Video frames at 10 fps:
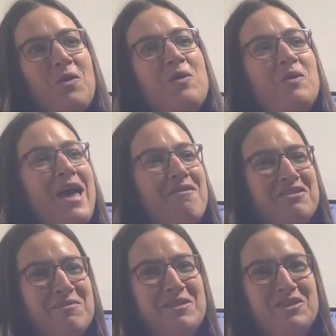we will have a
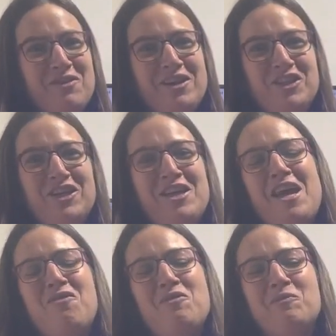demonstration
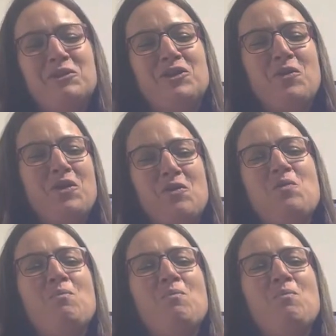and we will show you